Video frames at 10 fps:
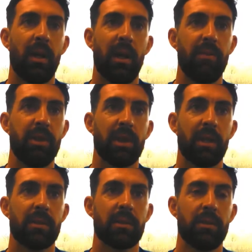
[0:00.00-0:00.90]
every
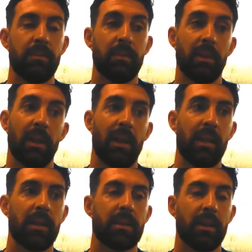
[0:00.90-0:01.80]
chance, and
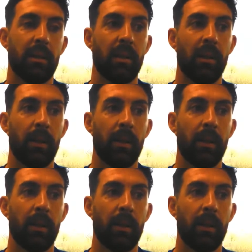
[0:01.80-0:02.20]
like you say,